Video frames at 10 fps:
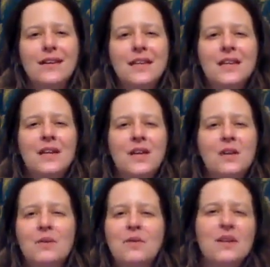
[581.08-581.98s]

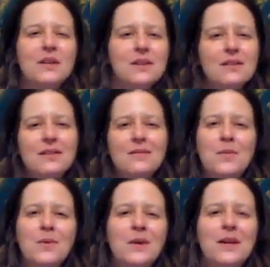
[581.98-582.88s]
with like
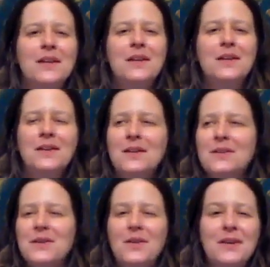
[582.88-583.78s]
more like,
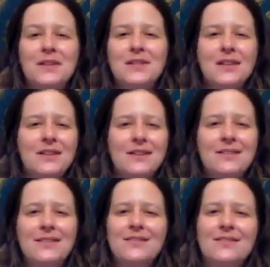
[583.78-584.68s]
tight
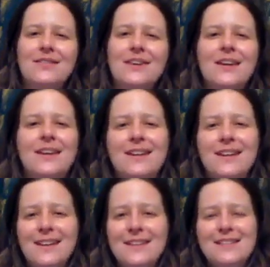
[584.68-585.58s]
jeans, and
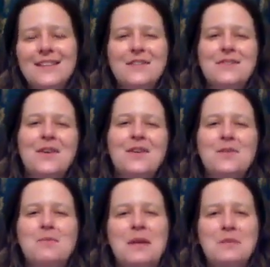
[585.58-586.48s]
instead of like
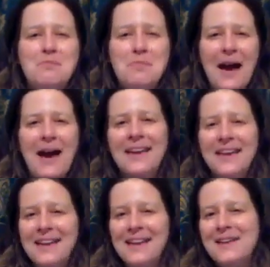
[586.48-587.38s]
the big
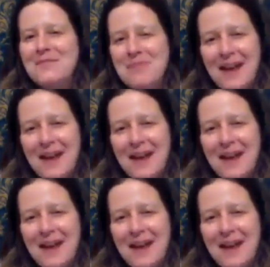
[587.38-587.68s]
baggy.